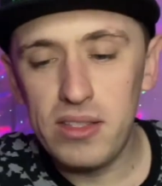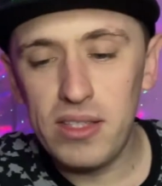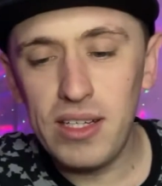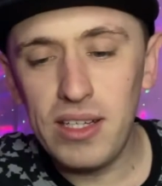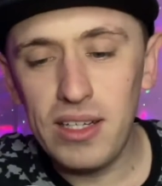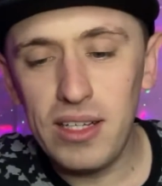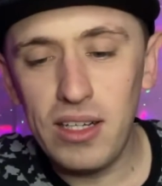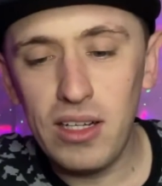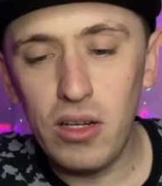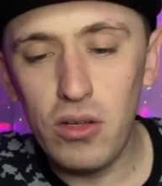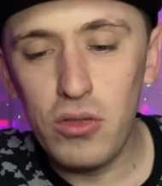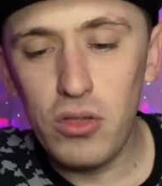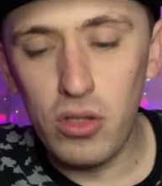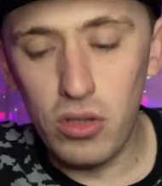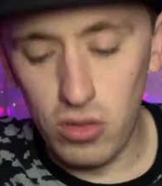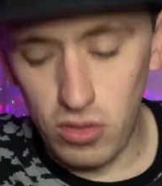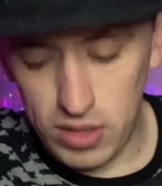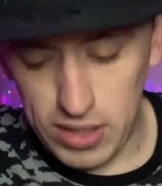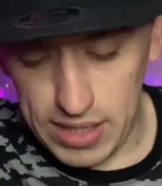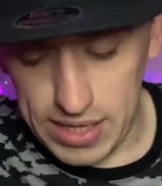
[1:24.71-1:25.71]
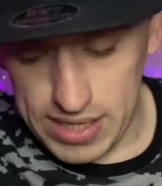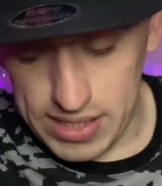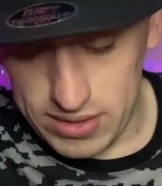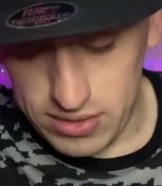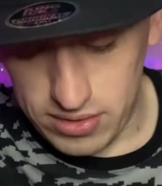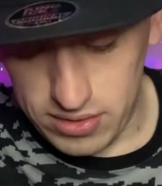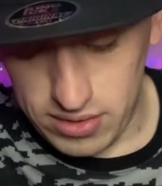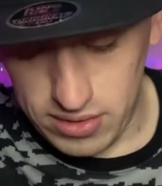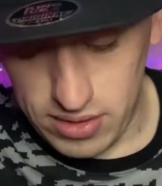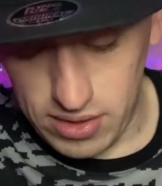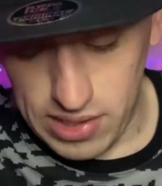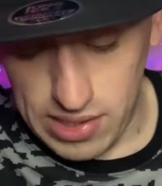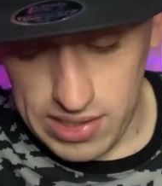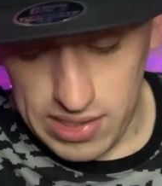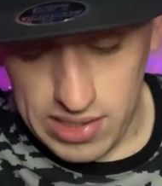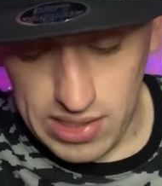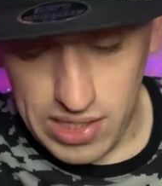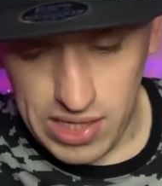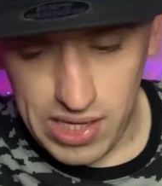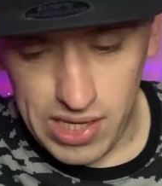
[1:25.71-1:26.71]
taking a closer look at the
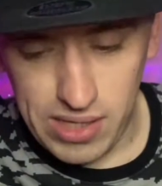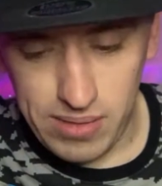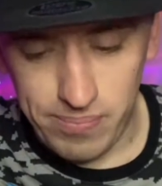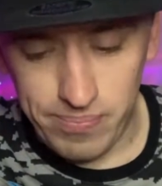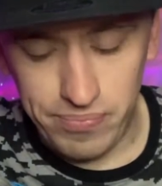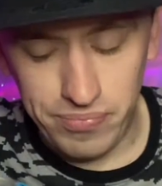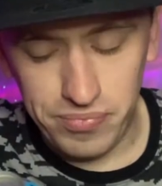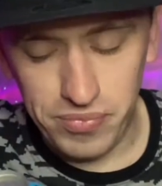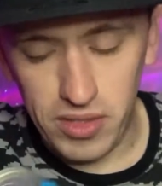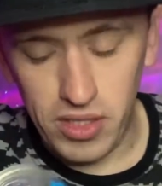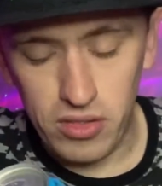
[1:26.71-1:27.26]
can.